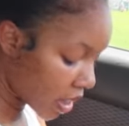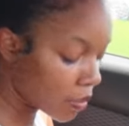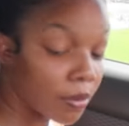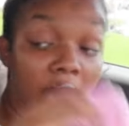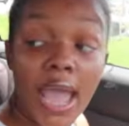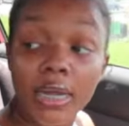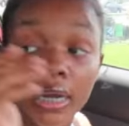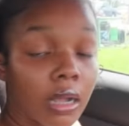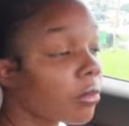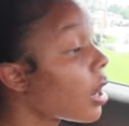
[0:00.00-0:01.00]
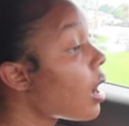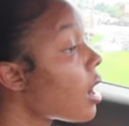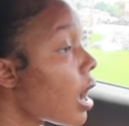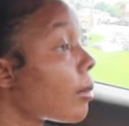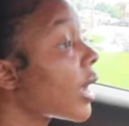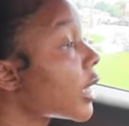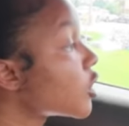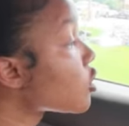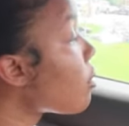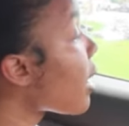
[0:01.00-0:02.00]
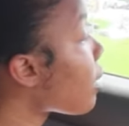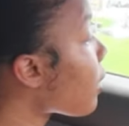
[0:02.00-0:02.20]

making me mad today, bro. I might get so mad,